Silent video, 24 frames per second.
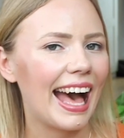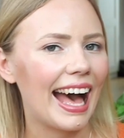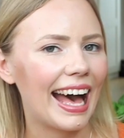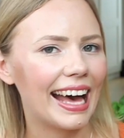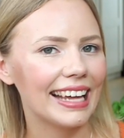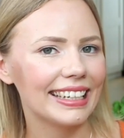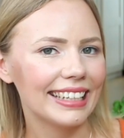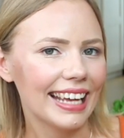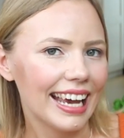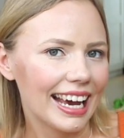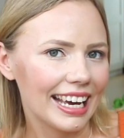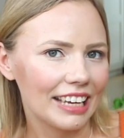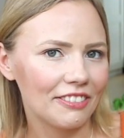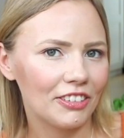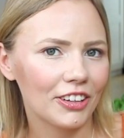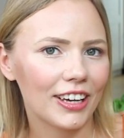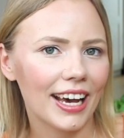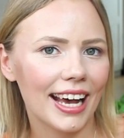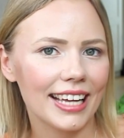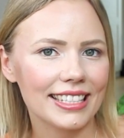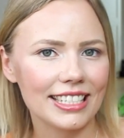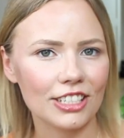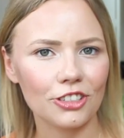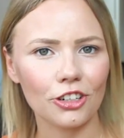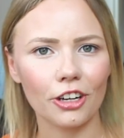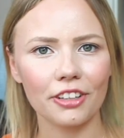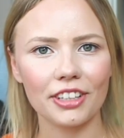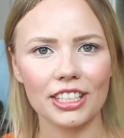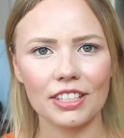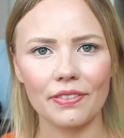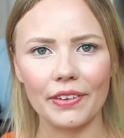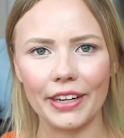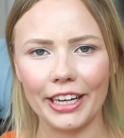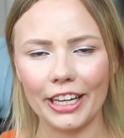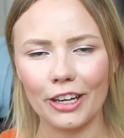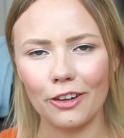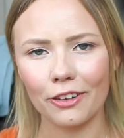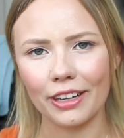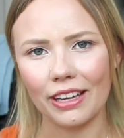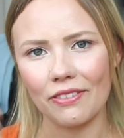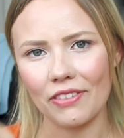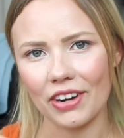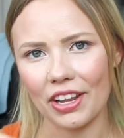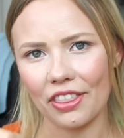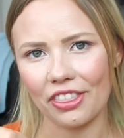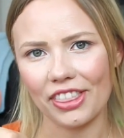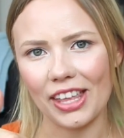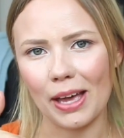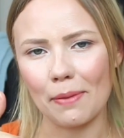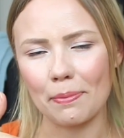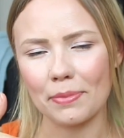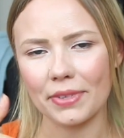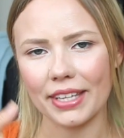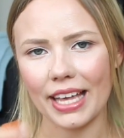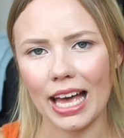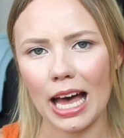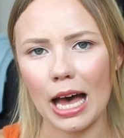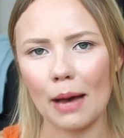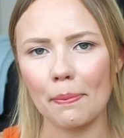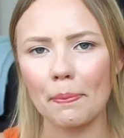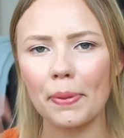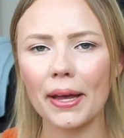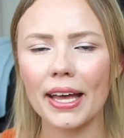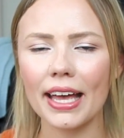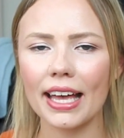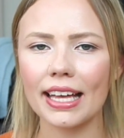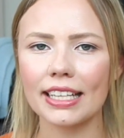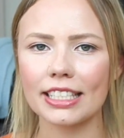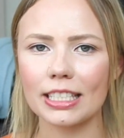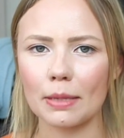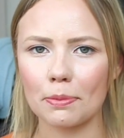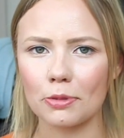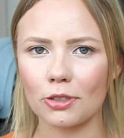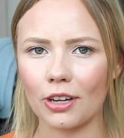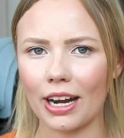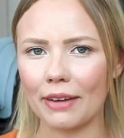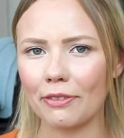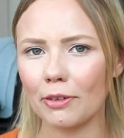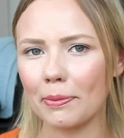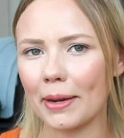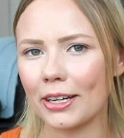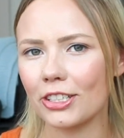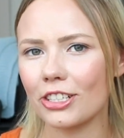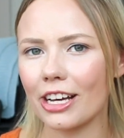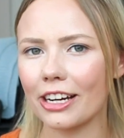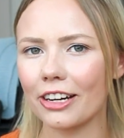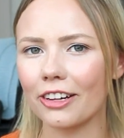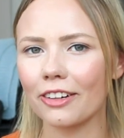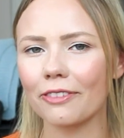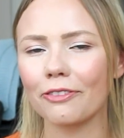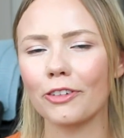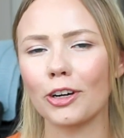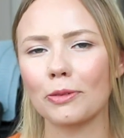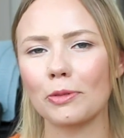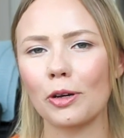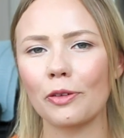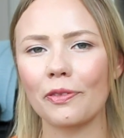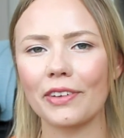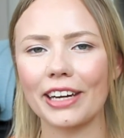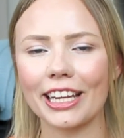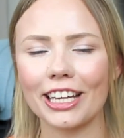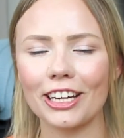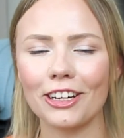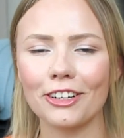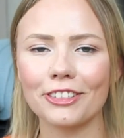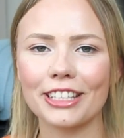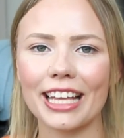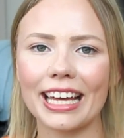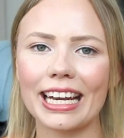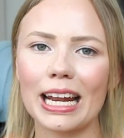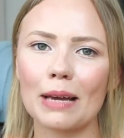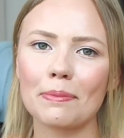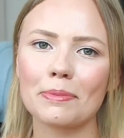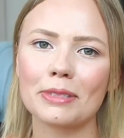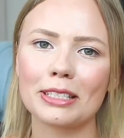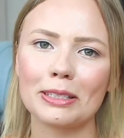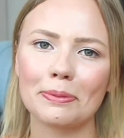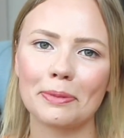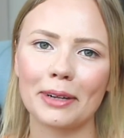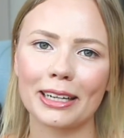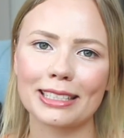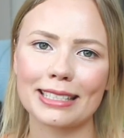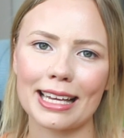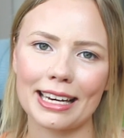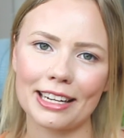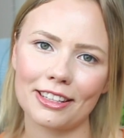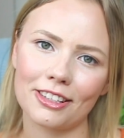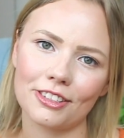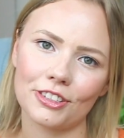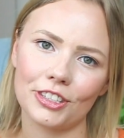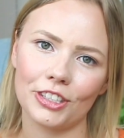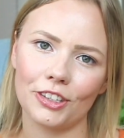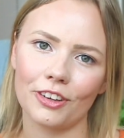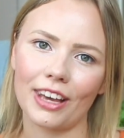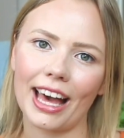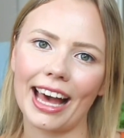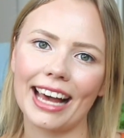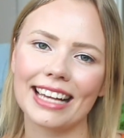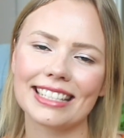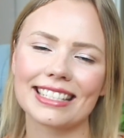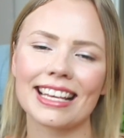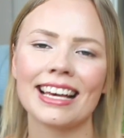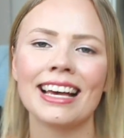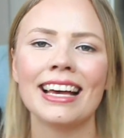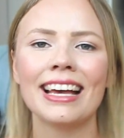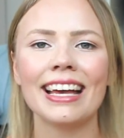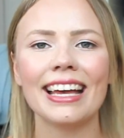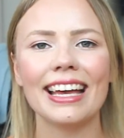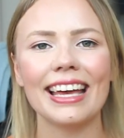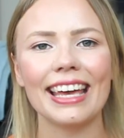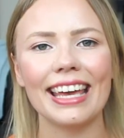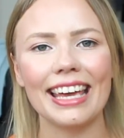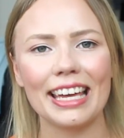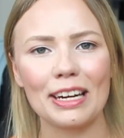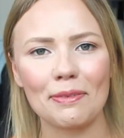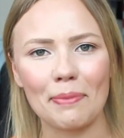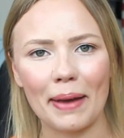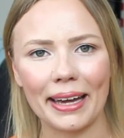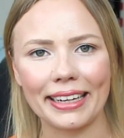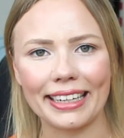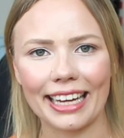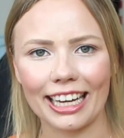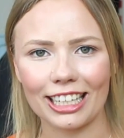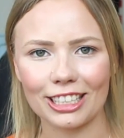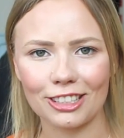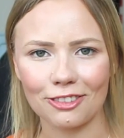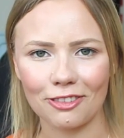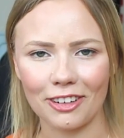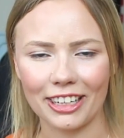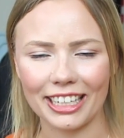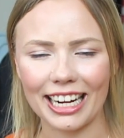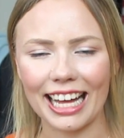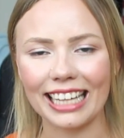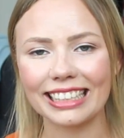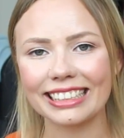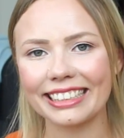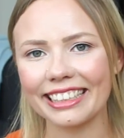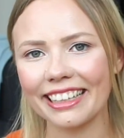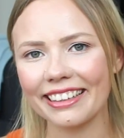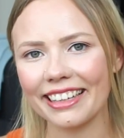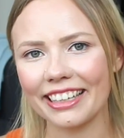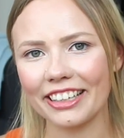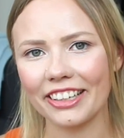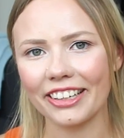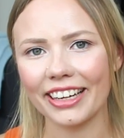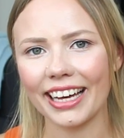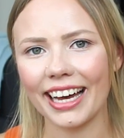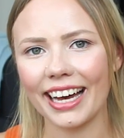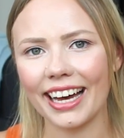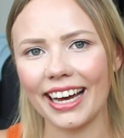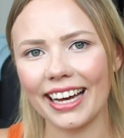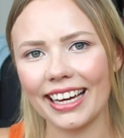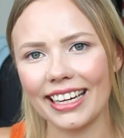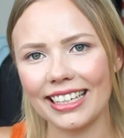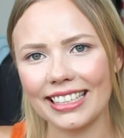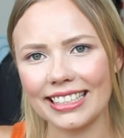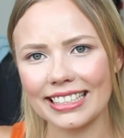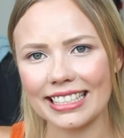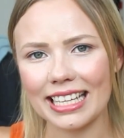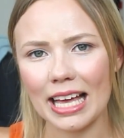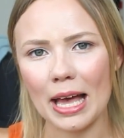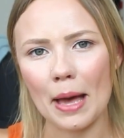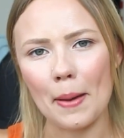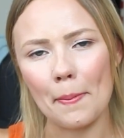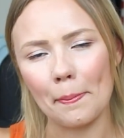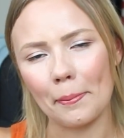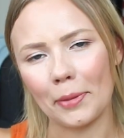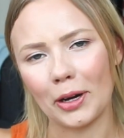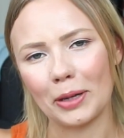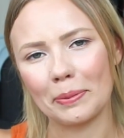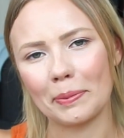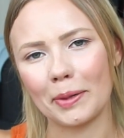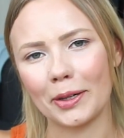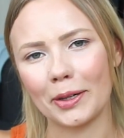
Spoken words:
And yeah, if you guys enjoyed this video, give it a thumbs up, subscribe to my channel for more videos, and I'm super excited to see you guys in my next one. Until then, you guys, bye